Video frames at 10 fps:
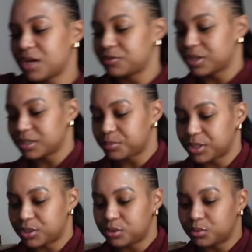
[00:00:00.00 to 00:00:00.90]
I like they'd be
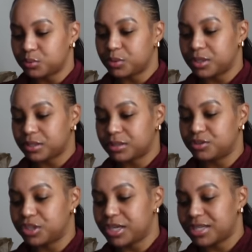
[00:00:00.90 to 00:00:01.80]
cute with
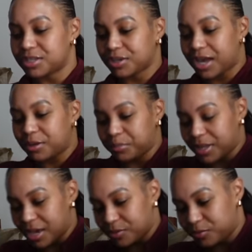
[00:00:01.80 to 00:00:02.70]
jeans. They're kind of
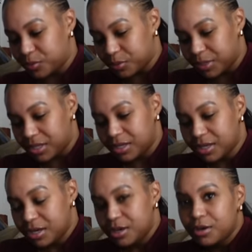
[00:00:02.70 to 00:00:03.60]
platformy,
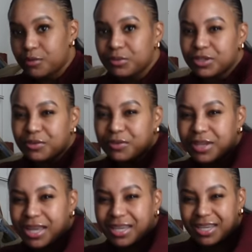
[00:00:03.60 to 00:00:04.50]
which I feel
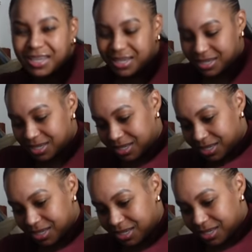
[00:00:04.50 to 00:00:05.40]
like
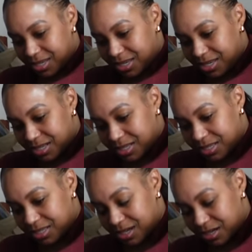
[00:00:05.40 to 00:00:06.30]
it's a
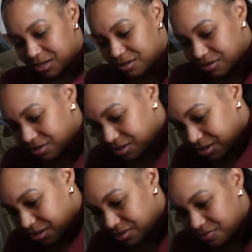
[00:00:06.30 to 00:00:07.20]
style,
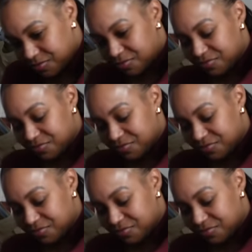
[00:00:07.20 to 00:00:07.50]
you know?